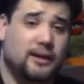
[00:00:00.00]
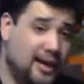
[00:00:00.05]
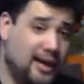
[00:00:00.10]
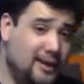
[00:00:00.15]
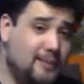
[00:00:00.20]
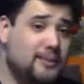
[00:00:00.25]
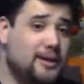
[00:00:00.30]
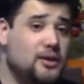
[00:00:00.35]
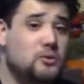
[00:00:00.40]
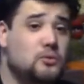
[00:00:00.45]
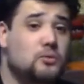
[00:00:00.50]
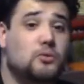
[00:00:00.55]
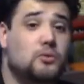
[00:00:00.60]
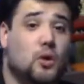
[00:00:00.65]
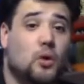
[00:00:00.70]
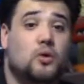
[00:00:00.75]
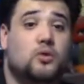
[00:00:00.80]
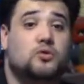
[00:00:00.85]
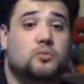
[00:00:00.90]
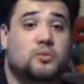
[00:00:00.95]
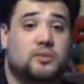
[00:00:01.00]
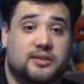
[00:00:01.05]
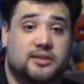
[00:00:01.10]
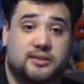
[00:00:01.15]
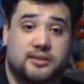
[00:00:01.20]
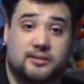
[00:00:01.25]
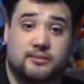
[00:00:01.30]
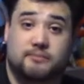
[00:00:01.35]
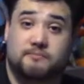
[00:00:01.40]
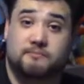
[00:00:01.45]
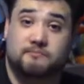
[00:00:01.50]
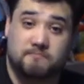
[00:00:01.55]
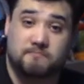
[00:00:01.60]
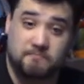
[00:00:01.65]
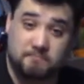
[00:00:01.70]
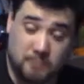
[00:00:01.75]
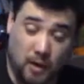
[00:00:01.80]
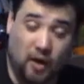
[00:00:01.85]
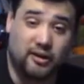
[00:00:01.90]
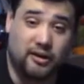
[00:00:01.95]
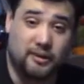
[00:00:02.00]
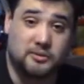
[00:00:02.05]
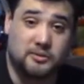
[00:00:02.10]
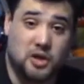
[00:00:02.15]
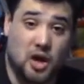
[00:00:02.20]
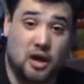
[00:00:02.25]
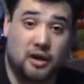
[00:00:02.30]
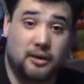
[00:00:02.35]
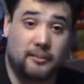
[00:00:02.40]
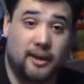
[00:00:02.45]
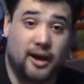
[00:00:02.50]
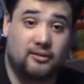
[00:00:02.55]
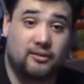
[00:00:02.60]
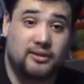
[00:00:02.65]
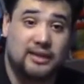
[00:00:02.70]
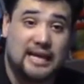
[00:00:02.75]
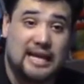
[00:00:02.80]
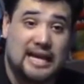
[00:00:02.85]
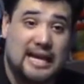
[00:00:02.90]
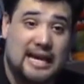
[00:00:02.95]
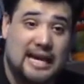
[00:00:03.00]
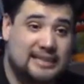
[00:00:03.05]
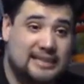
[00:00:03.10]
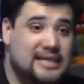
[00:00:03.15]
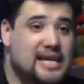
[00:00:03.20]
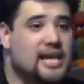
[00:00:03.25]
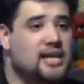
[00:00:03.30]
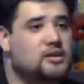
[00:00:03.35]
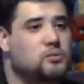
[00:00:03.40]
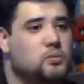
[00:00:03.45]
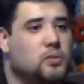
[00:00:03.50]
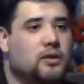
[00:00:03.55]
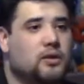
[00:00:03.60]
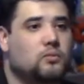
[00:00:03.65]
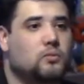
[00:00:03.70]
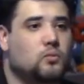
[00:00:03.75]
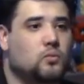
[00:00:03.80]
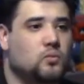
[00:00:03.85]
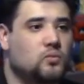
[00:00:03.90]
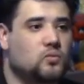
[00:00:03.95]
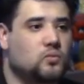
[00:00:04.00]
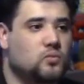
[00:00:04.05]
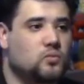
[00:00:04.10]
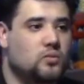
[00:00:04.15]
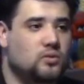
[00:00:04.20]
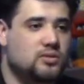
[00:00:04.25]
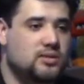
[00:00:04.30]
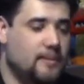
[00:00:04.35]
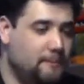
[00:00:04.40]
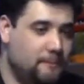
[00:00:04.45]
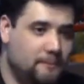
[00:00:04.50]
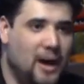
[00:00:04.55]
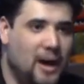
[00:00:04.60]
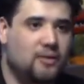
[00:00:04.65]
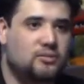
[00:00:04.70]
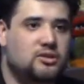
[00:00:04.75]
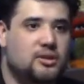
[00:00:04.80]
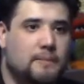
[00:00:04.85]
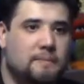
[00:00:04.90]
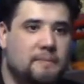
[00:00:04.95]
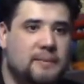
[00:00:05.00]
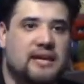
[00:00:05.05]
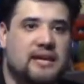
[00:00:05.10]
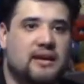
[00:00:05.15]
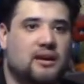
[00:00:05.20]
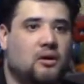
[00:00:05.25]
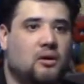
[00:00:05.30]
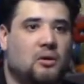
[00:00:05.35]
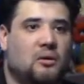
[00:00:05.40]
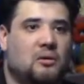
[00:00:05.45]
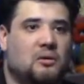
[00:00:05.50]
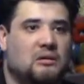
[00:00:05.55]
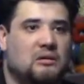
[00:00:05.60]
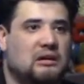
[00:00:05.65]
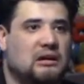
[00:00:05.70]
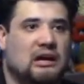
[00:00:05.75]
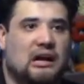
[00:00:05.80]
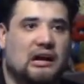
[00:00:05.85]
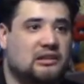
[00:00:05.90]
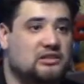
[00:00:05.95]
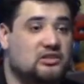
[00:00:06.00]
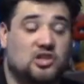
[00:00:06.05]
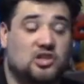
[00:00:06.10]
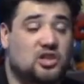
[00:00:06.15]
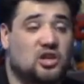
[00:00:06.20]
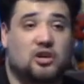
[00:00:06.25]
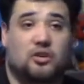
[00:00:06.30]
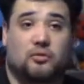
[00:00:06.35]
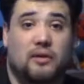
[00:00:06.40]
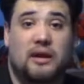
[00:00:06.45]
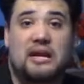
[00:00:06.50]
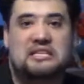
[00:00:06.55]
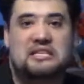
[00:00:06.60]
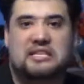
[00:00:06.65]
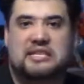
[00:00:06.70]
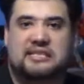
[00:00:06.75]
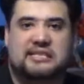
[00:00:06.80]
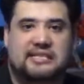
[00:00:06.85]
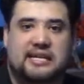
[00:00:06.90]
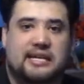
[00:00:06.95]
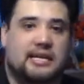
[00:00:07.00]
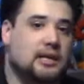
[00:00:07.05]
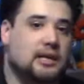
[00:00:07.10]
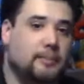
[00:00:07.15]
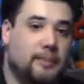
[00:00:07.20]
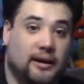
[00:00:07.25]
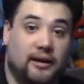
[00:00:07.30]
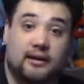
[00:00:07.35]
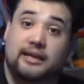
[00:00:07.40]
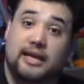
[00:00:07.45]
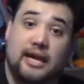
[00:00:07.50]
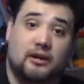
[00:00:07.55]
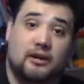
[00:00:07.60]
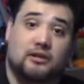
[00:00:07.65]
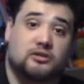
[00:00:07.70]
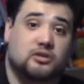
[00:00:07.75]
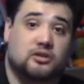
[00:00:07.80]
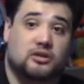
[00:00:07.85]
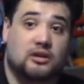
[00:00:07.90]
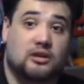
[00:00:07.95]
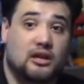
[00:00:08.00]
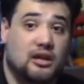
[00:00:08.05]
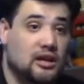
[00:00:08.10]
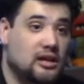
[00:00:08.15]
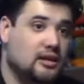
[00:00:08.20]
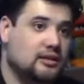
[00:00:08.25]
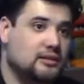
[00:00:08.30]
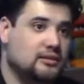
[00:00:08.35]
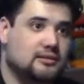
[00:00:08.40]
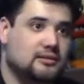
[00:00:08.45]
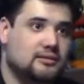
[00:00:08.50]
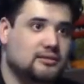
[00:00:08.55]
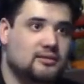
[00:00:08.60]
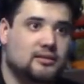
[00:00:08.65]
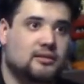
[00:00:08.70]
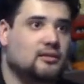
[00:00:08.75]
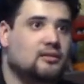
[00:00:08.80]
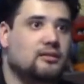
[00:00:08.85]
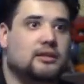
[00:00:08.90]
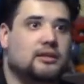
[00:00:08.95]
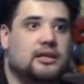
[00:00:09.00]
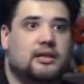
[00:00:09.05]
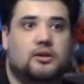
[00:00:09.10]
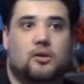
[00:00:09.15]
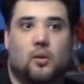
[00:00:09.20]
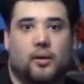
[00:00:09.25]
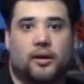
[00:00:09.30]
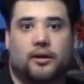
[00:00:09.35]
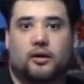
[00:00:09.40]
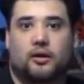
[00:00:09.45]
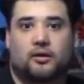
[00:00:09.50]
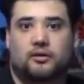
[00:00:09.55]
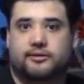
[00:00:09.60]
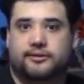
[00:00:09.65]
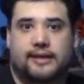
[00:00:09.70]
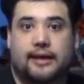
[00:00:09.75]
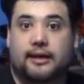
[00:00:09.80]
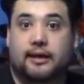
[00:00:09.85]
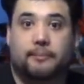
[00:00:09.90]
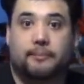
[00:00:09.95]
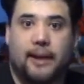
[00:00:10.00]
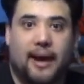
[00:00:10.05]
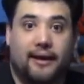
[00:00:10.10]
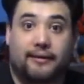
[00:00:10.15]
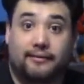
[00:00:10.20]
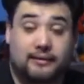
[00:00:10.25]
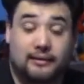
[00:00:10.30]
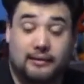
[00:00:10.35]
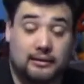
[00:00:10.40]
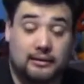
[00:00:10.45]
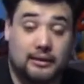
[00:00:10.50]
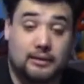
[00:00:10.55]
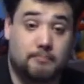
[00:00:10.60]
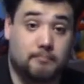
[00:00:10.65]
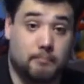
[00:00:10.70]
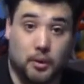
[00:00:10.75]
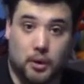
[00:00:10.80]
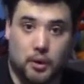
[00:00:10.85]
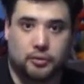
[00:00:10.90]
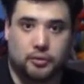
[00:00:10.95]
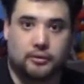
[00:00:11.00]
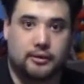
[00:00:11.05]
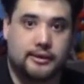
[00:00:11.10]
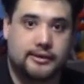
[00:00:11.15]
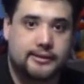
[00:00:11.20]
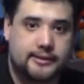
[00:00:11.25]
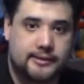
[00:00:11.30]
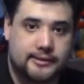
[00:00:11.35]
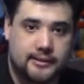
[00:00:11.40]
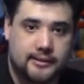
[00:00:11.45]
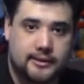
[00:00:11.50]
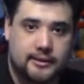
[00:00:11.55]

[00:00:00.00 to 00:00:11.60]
anybody who knows which part I'm talking about, it takes what was about to be just a crazy scene about a character literally going all psychopathically murderous,